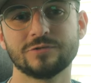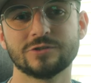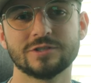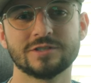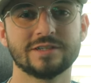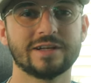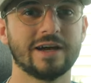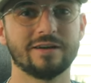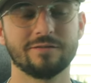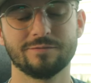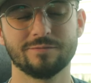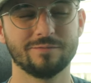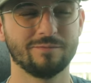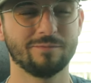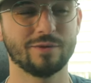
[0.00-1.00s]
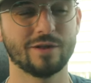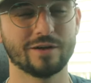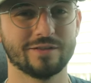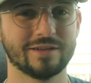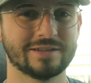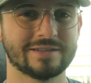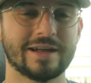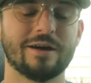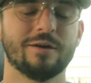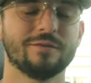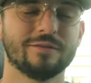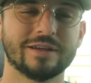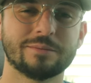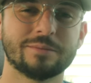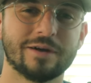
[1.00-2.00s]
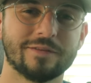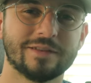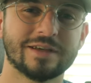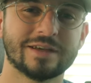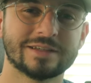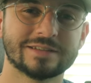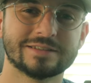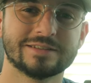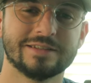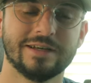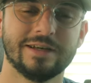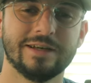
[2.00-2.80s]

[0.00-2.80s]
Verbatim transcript: just to kind of block things out and think about things.